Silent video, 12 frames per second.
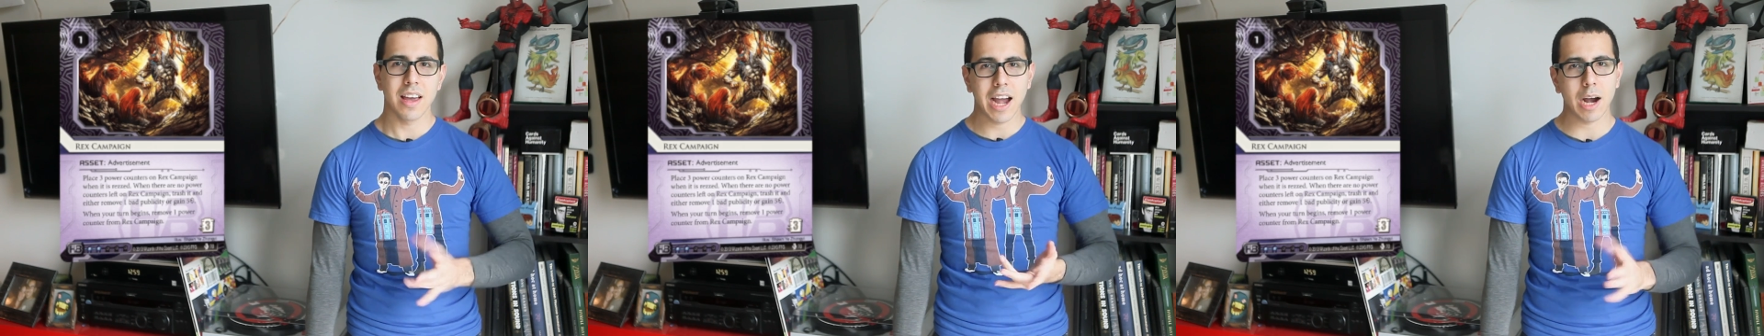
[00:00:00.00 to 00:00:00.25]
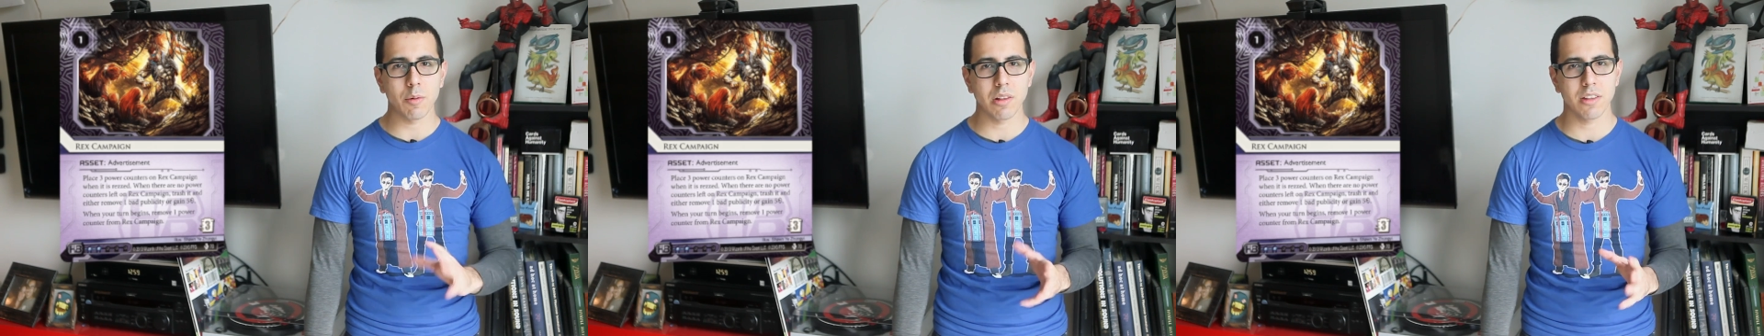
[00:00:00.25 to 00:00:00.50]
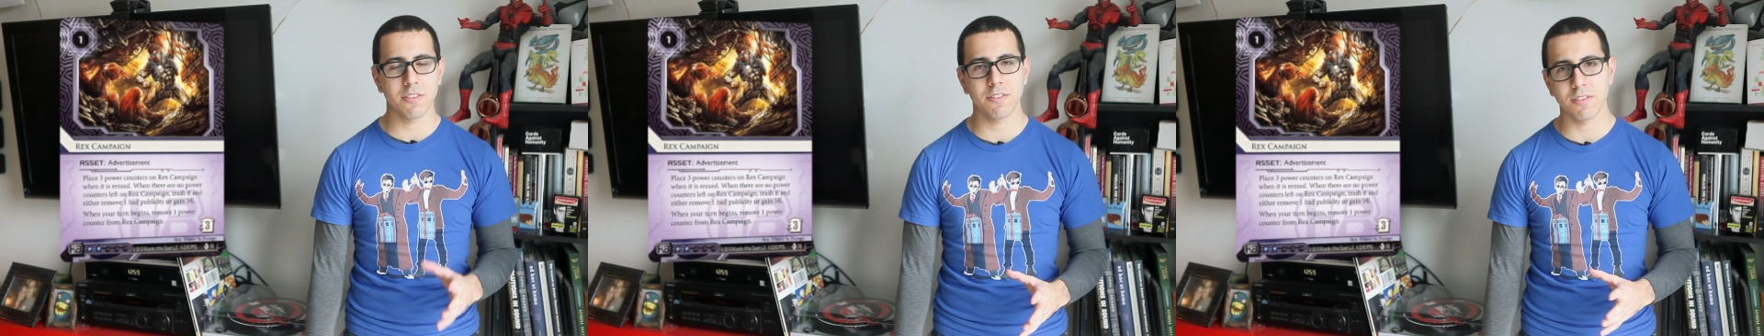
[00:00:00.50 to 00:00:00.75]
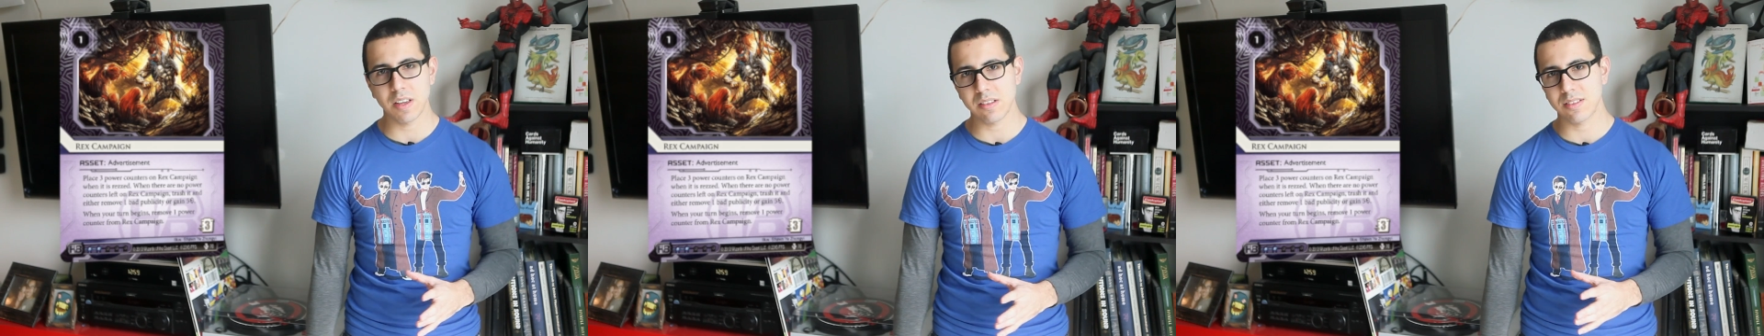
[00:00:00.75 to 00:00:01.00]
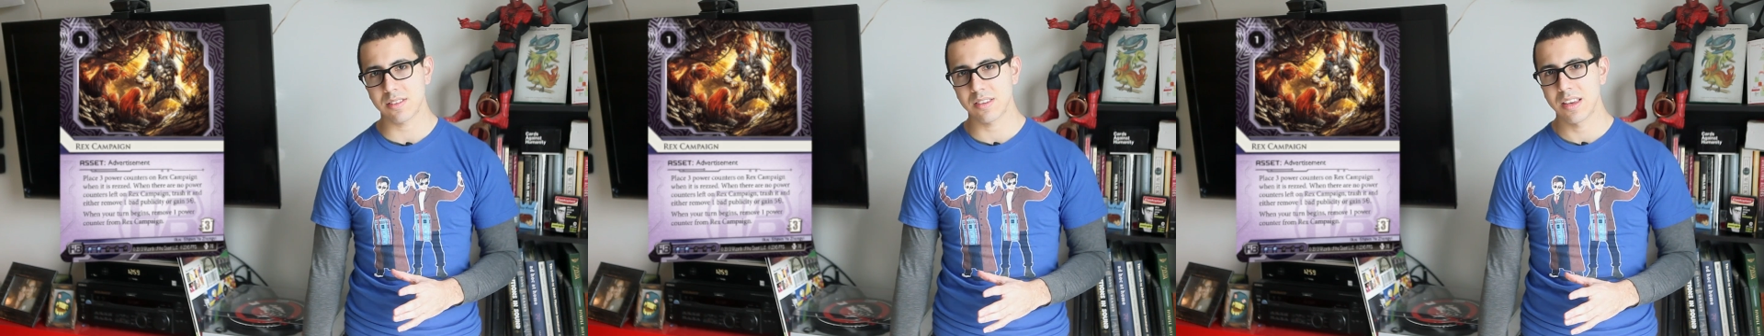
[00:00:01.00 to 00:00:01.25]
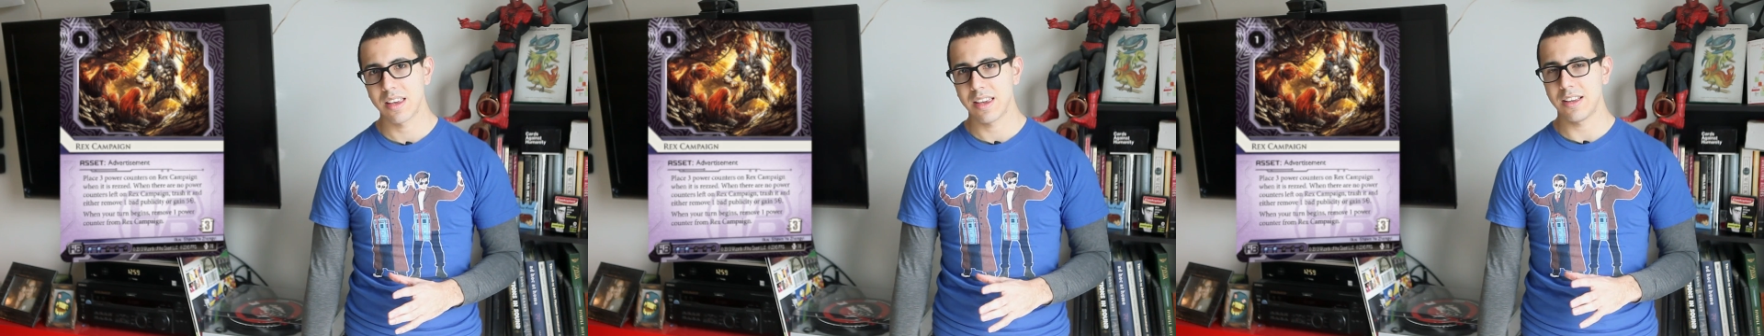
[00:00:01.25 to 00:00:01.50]
how well it fits
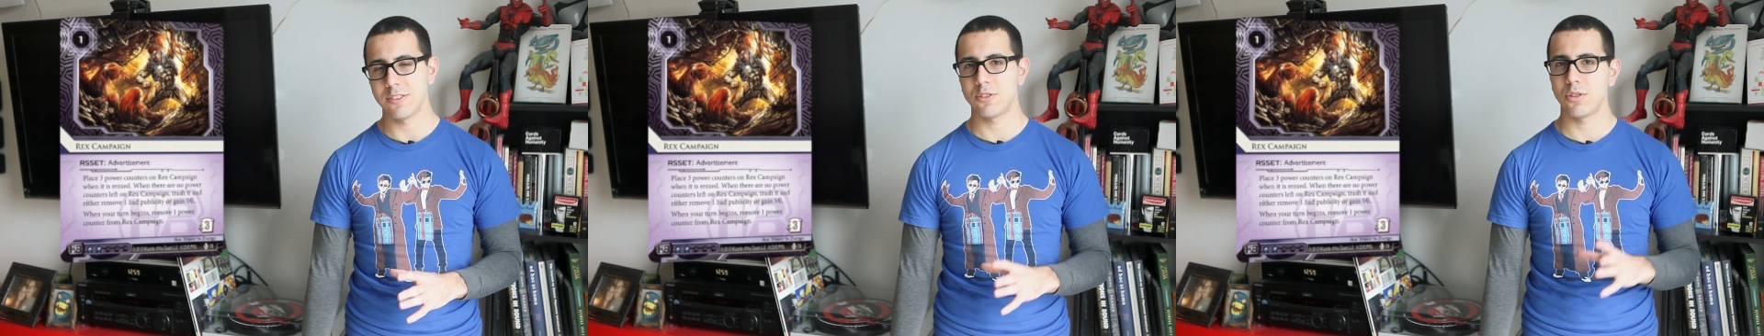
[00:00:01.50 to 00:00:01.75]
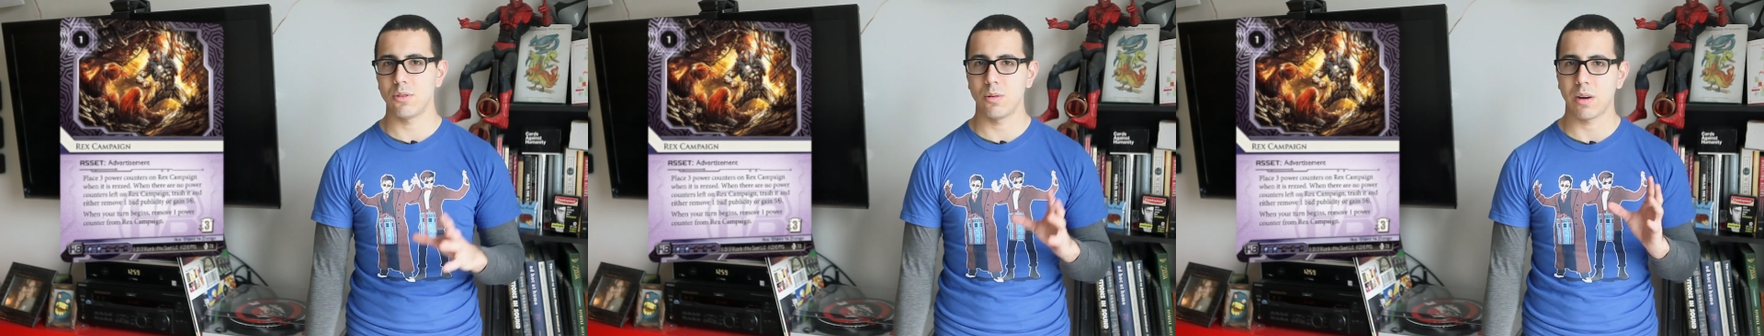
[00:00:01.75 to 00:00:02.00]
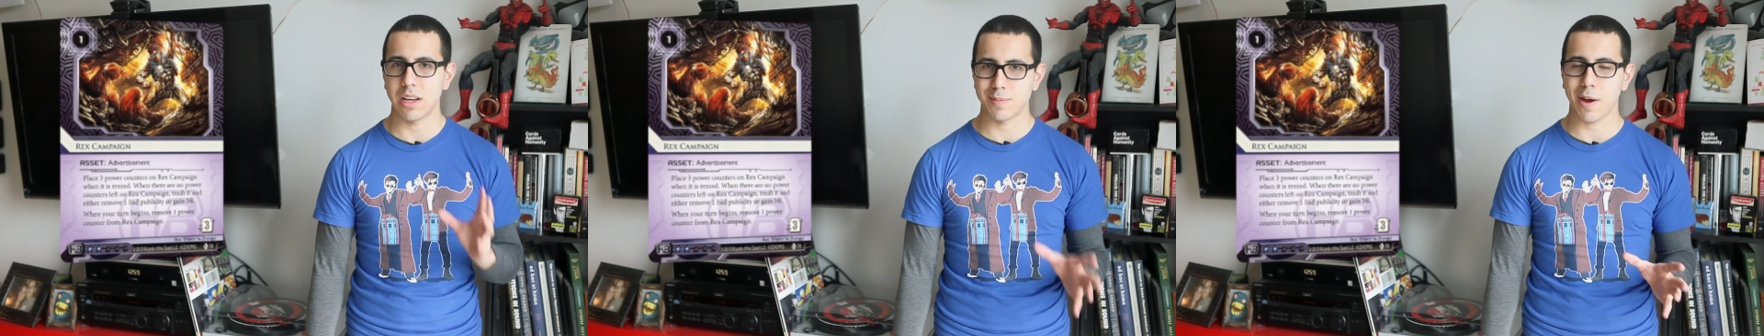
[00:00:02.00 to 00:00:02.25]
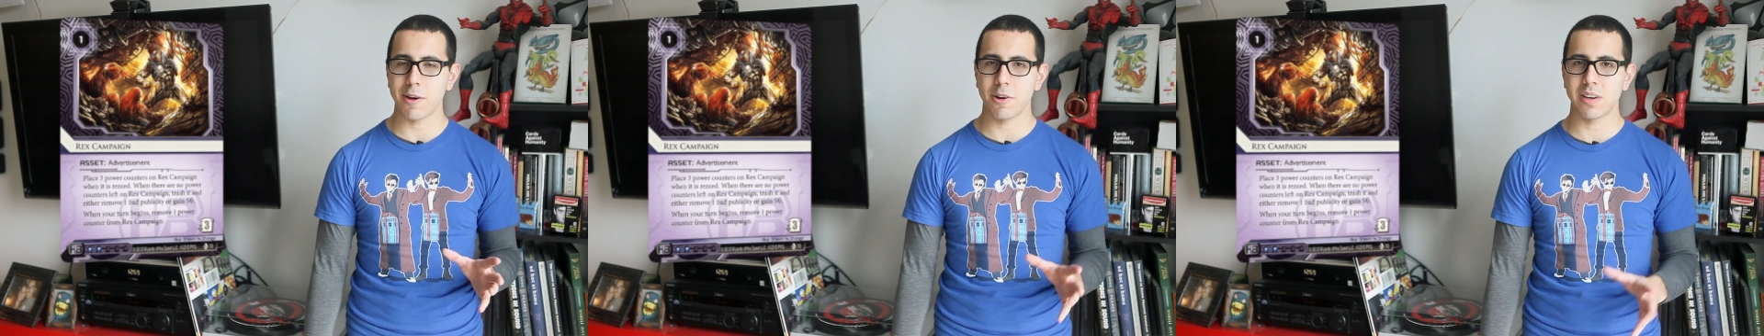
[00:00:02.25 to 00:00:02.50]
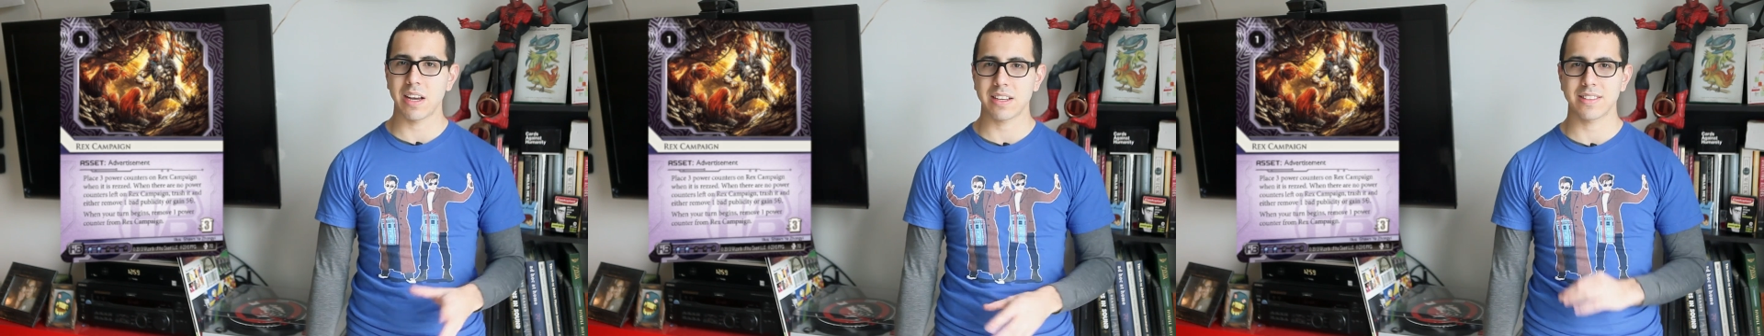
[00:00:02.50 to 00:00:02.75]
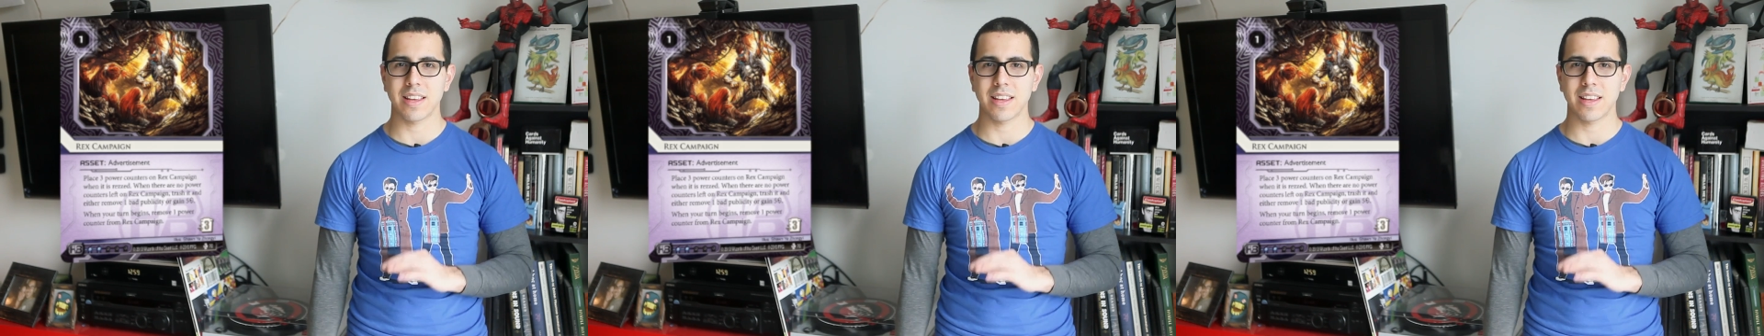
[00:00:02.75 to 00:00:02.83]
into Hasbioroid decks.